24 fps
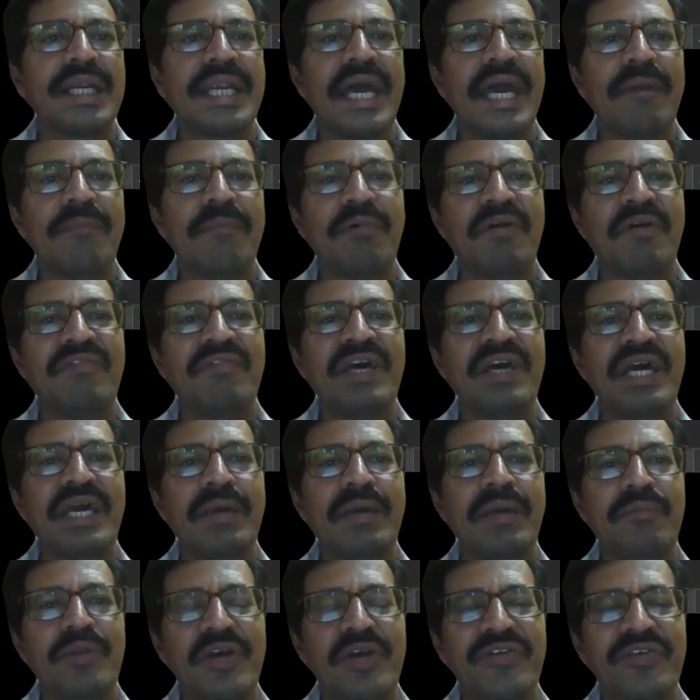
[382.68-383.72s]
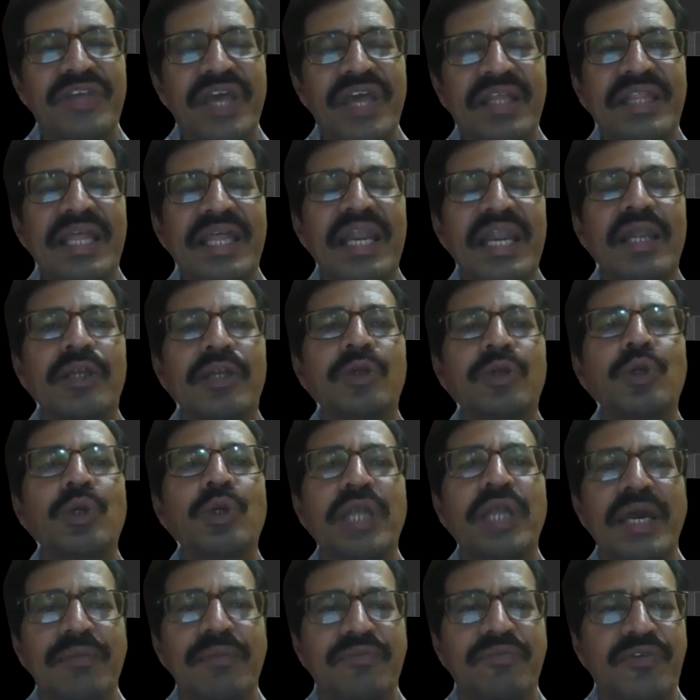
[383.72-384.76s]
type of the embryo sac, there are 2
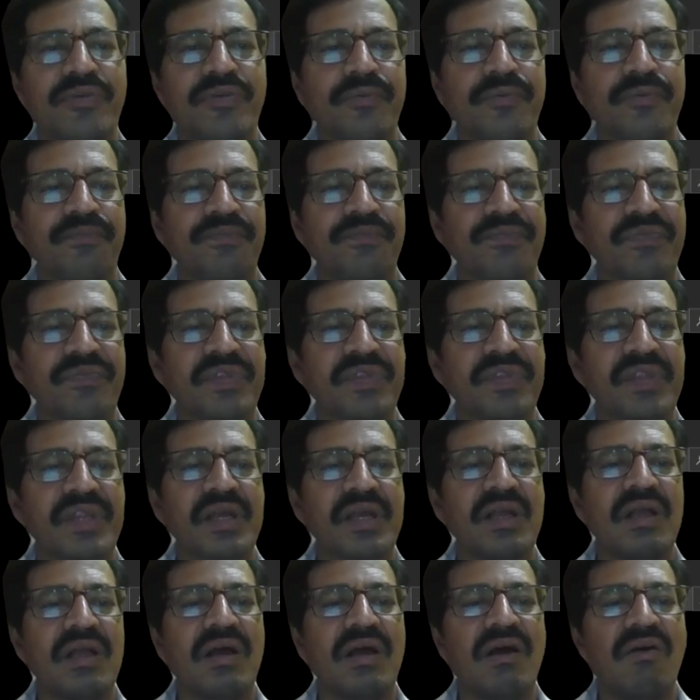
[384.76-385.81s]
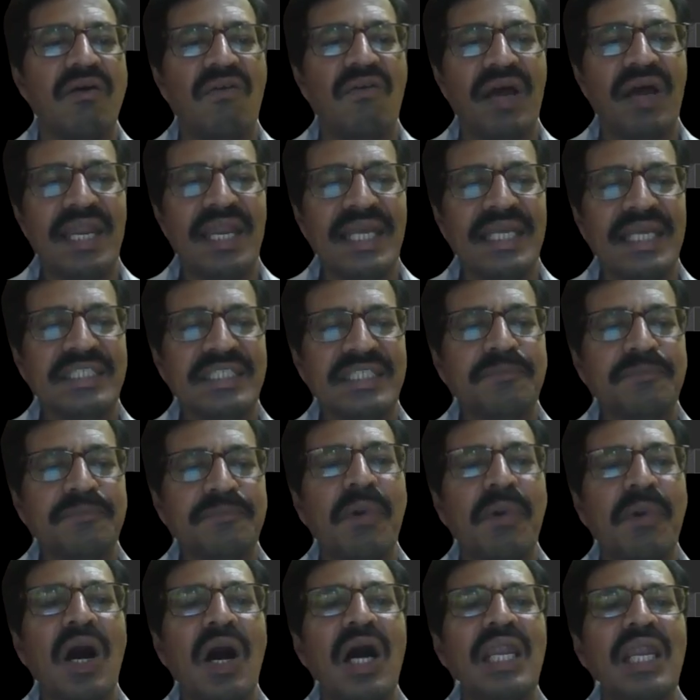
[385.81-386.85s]
types. One is
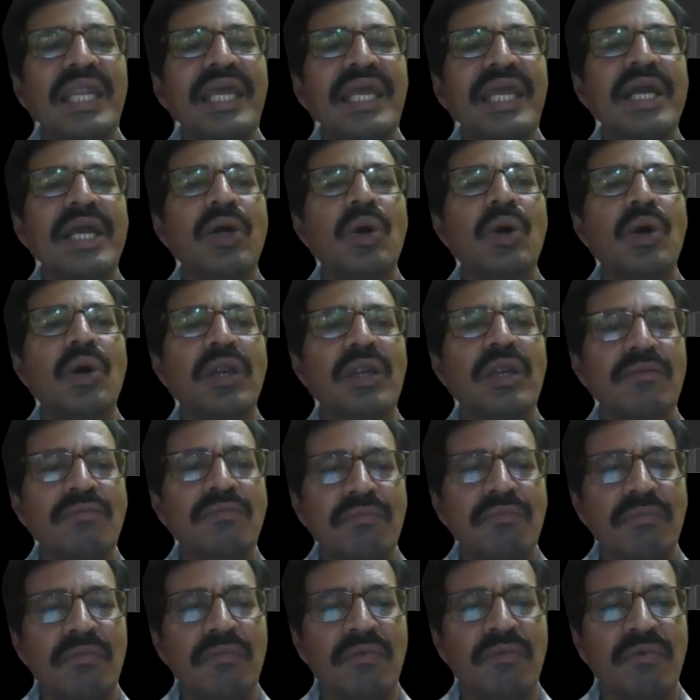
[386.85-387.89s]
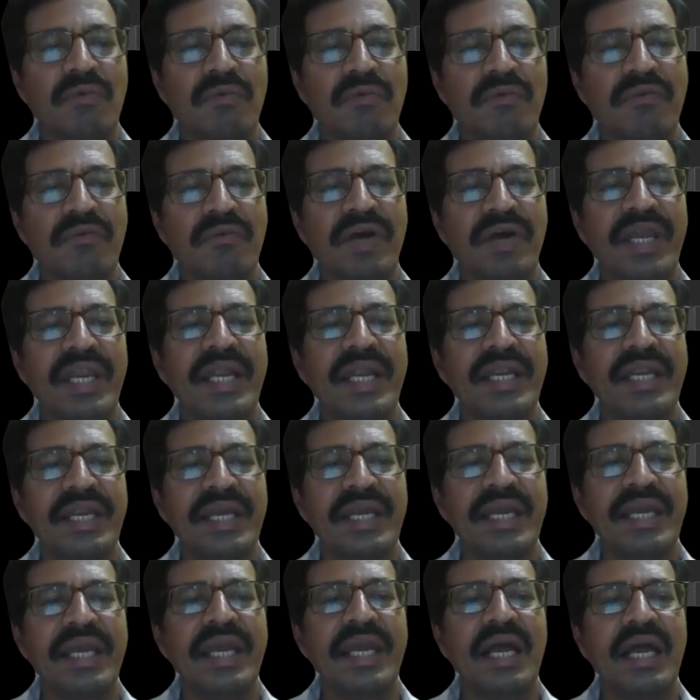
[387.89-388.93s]
polygonum
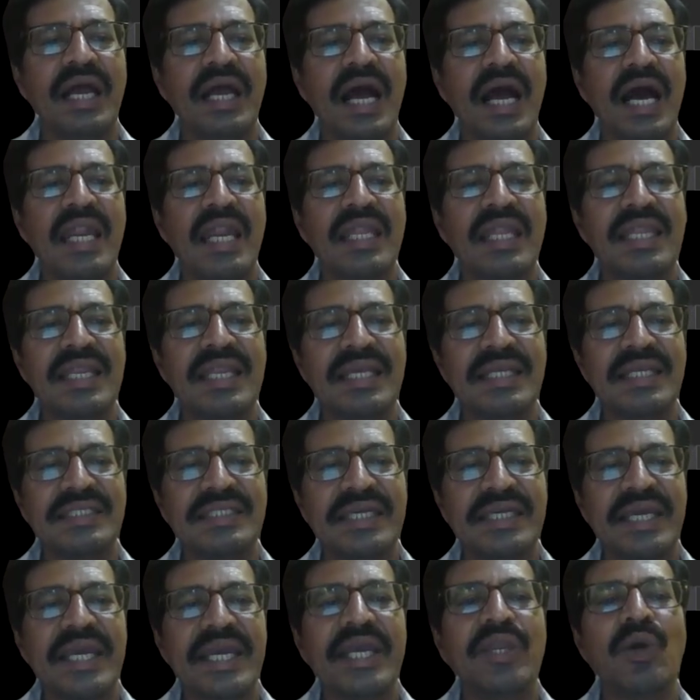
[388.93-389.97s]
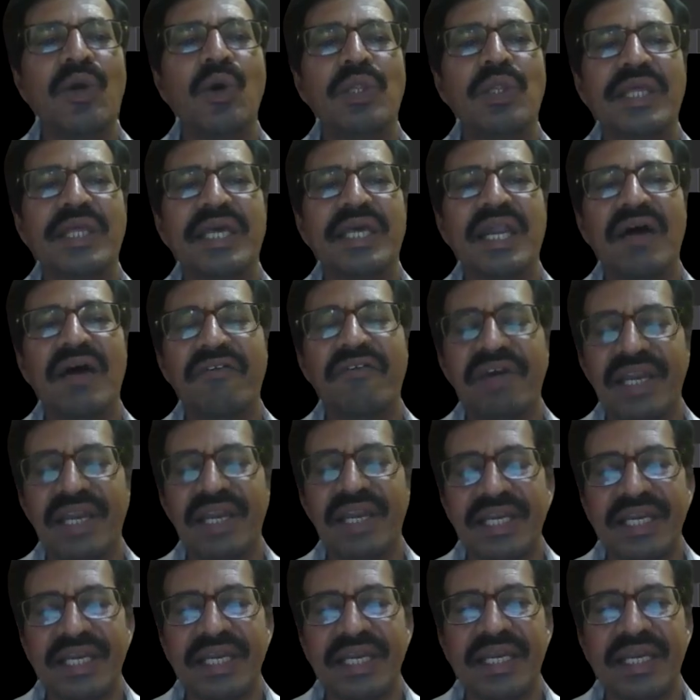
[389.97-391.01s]
variety, another is Enothera
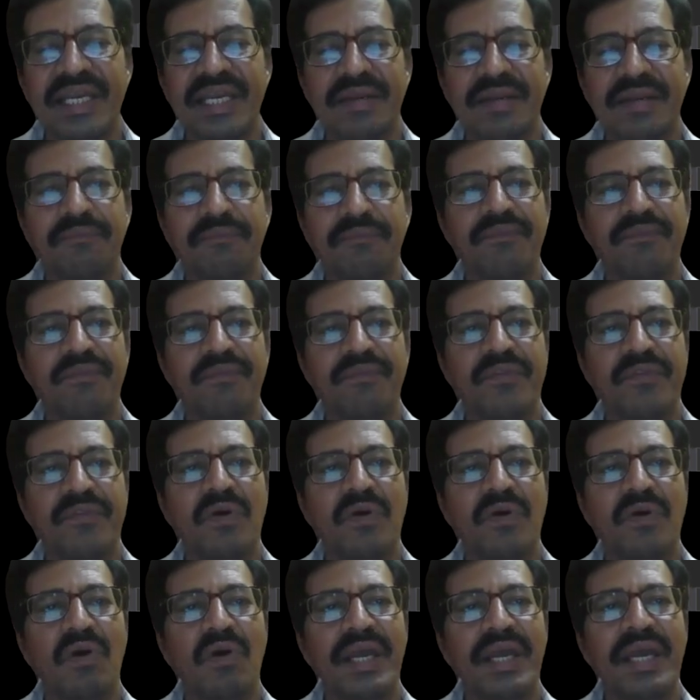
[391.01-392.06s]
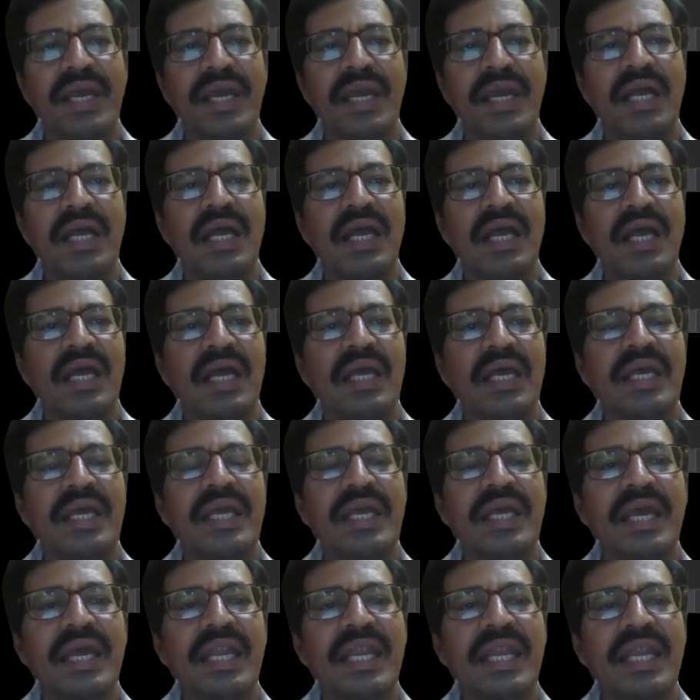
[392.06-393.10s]
variety. Okay,
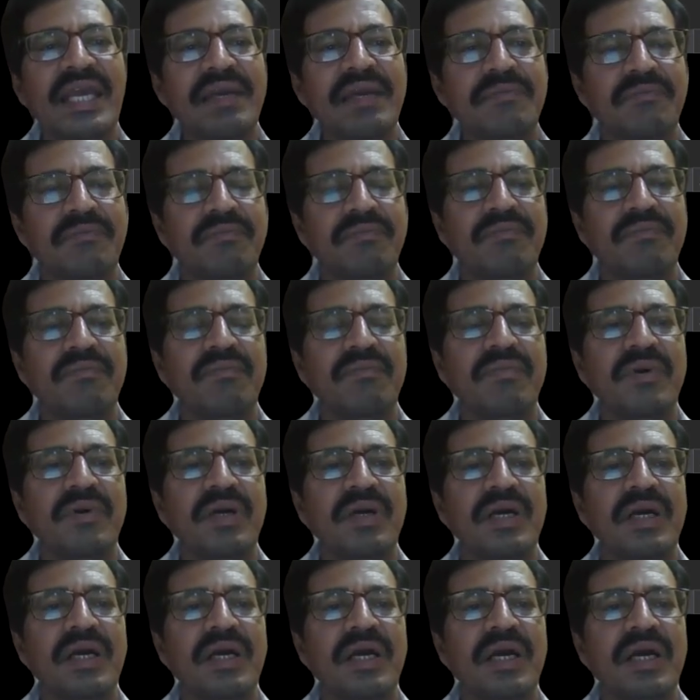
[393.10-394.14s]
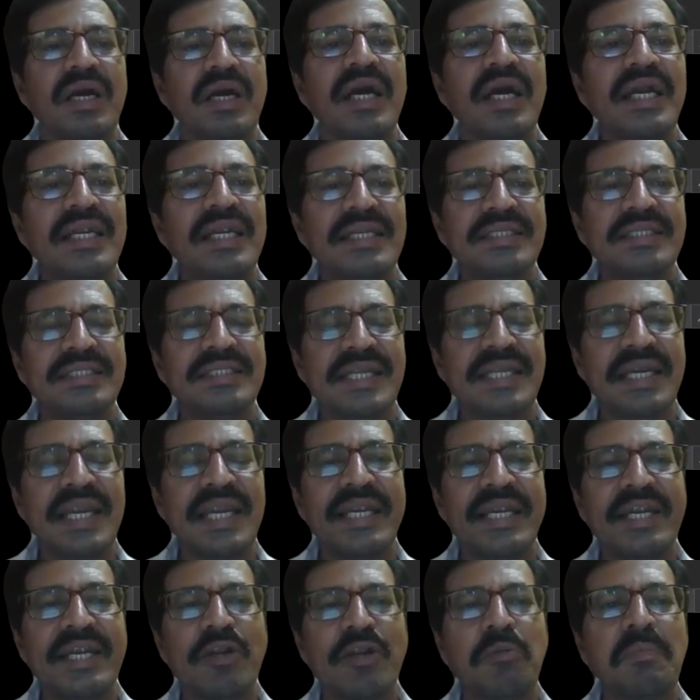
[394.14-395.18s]
Elium, it is
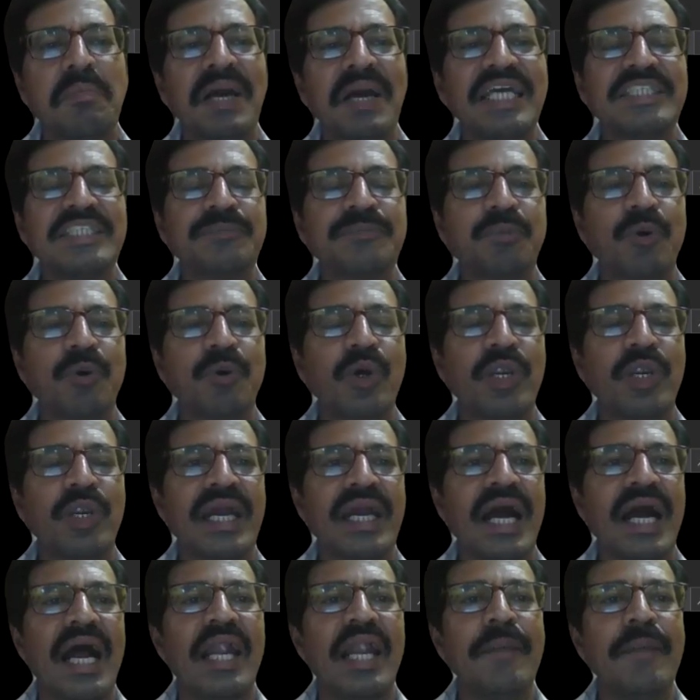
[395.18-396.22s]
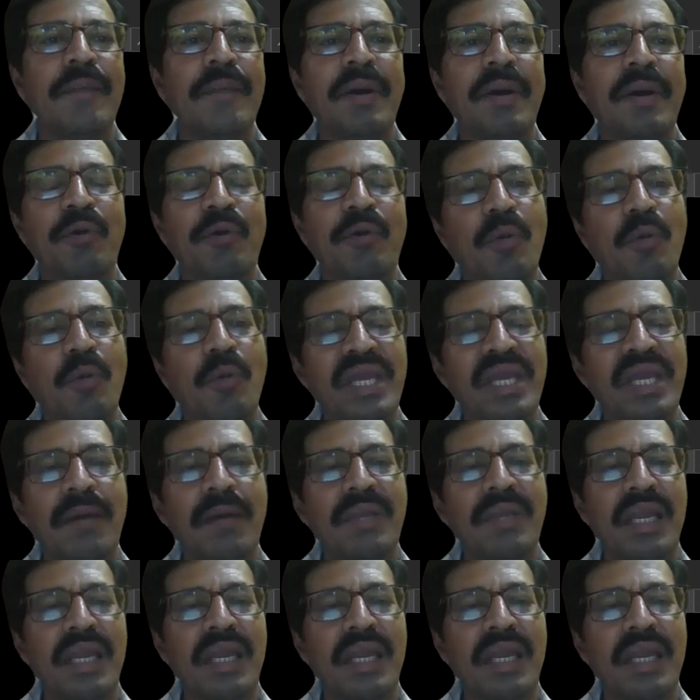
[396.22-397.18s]
related to bisporic, and Peperomia